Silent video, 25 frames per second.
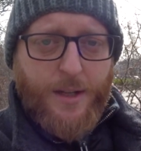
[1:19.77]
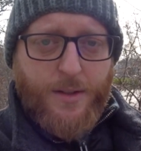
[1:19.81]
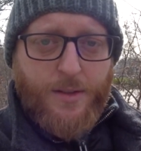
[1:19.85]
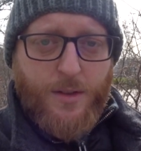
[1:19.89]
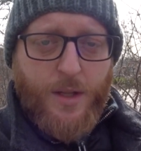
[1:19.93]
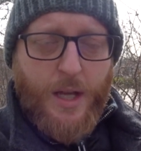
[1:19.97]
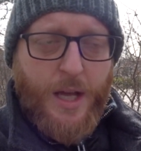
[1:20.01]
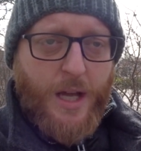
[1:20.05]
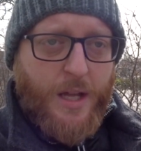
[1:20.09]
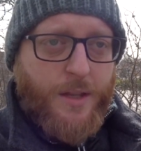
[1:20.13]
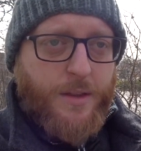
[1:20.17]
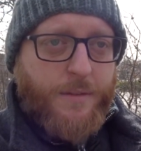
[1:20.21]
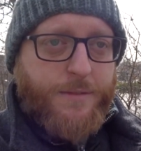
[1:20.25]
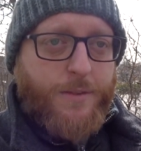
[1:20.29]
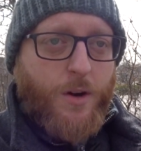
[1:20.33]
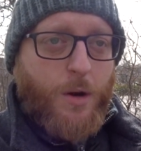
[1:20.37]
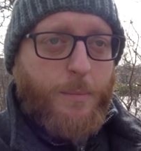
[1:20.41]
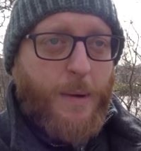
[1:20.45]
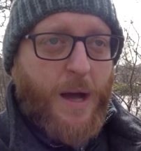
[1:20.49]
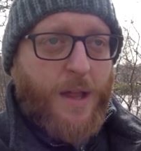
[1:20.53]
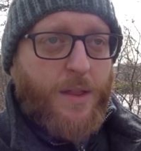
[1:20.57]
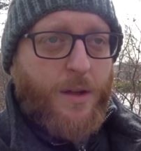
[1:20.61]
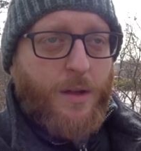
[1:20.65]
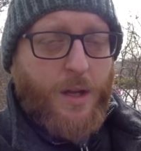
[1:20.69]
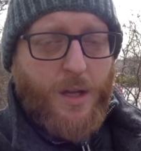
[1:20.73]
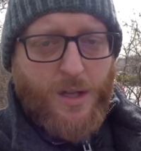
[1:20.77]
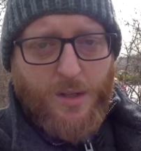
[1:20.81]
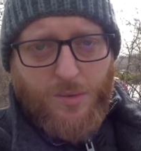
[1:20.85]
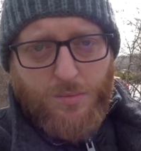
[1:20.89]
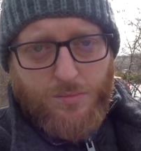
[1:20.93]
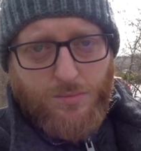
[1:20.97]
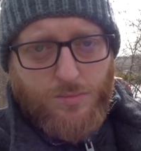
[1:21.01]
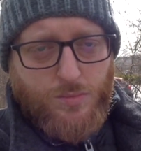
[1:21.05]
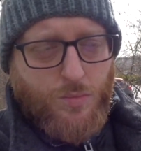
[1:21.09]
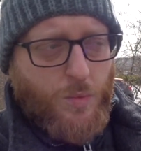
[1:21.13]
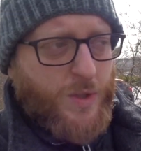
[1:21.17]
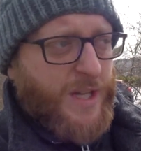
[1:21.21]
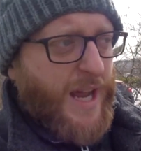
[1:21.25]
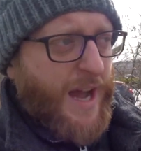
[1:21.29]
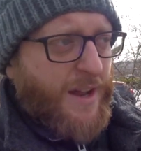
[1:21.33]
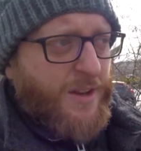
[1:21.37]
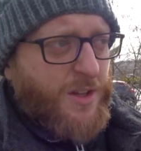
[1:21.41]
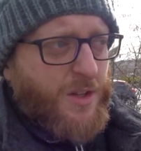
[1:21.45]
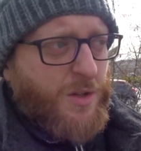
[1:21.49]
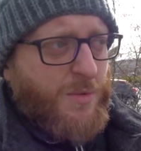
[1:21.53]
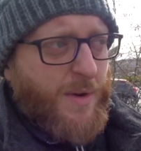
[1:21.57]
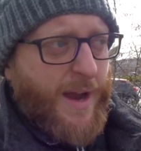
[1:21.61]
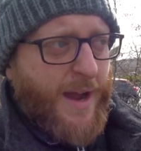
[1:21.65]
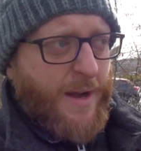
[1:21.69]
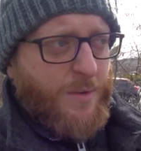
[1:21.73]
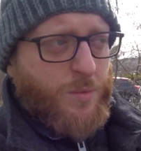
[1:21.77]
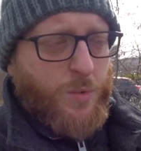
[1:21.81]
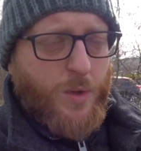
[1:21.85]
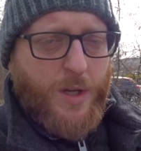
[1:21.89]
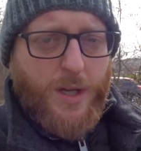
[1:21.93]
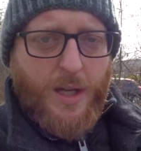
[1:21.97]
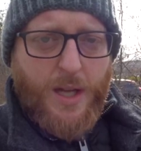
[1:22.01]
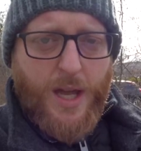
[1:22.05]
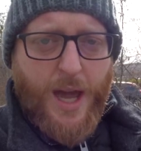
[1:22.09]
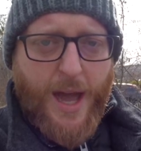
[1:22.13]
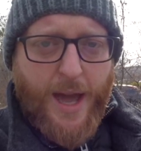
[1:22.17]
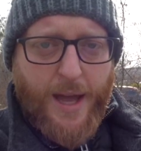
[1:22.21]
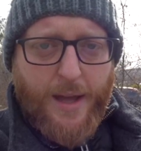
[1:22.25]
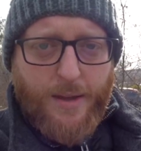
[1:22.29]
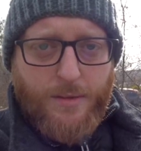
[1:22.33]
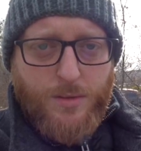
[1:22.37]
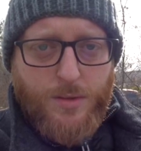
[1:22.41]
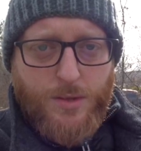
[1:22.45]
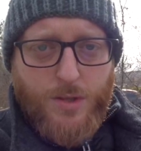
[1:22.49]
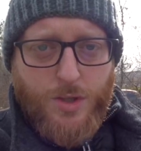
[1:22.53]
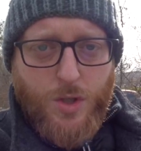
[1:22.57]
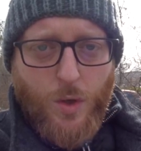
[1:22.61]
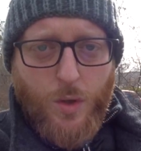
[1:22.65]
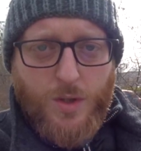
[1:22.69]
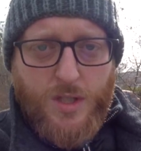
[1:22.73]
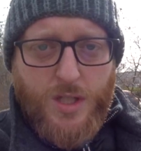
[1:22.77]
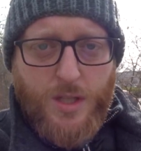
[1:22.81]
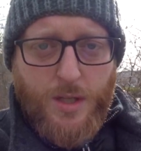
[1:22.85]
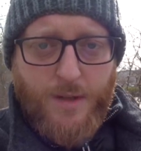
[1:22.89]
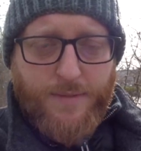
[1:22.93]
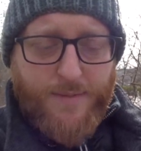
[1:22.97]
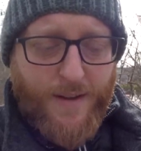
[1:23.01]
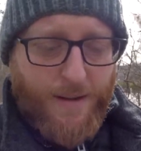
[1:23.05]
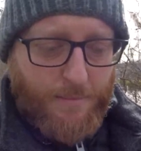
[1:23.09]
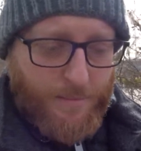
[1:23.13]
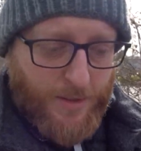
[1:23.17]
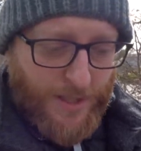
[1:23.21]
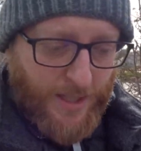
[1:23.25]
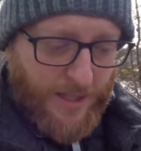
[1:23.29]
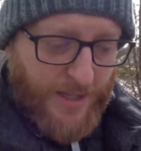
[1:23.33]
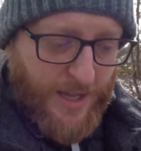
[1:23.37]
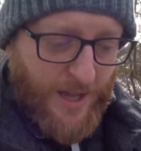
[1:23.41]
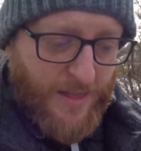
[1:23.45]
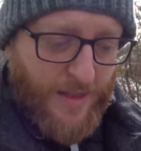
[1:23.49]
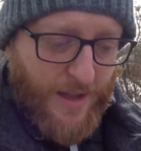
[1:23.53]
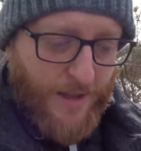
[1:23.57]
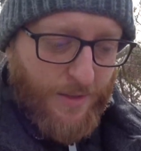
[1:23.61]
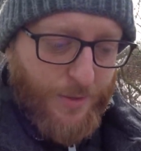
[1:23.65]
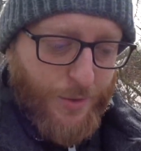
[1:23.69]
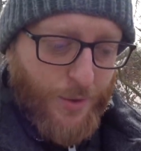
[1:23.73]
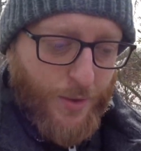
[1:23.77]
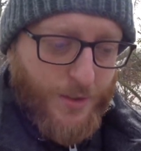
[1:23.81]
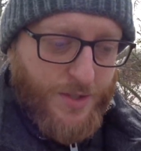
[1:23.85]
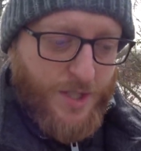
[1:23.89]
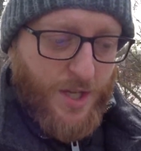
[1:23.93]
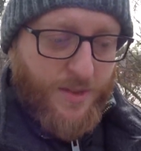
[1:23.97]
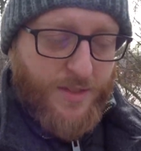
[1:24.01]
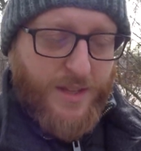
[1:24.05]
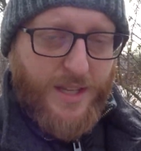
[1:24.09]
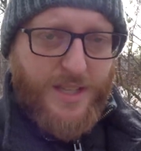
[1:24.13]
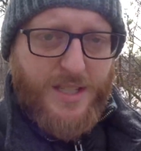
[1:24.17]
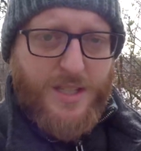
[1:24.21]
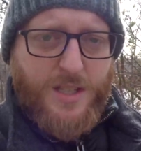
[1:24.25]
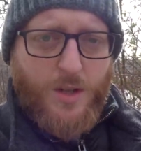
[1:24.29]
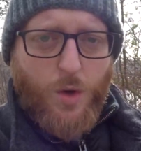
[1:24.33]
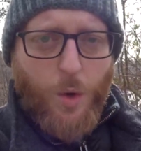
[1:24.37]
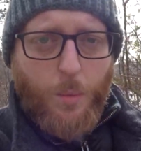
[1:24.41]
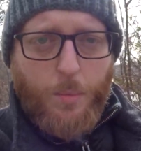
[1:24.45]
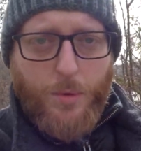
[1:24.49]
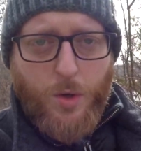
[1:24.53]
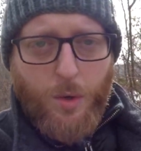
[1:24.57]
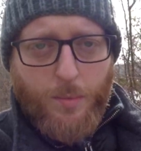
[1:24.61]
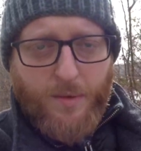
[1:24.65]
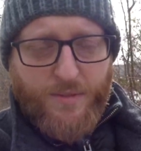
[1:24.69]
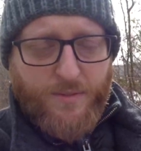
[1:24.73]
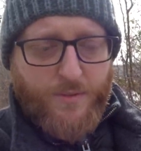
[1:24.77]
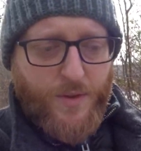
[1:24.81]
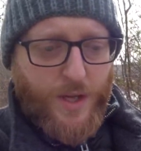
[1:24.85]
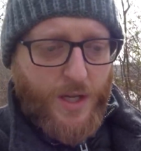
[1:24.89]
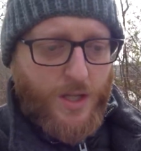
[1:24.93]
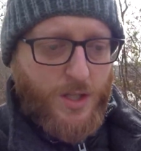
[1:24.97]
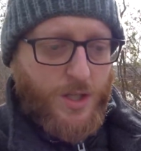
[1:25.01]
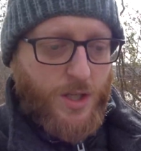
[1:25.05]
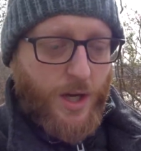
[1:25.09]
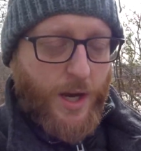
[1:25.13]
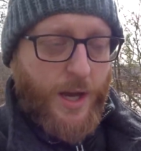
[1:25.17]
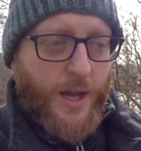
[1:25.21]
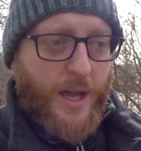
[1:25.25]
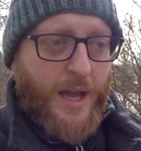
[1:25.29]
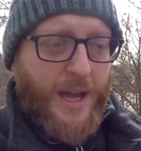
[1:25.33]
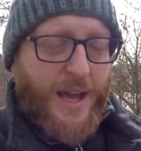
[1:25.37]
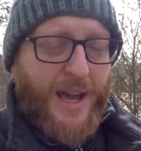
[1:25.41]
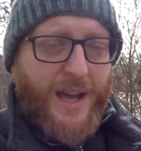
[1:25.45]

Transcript: And the format, we're down at the ground, we uh, talk to the family, get their thoughts on this upcoming fixture.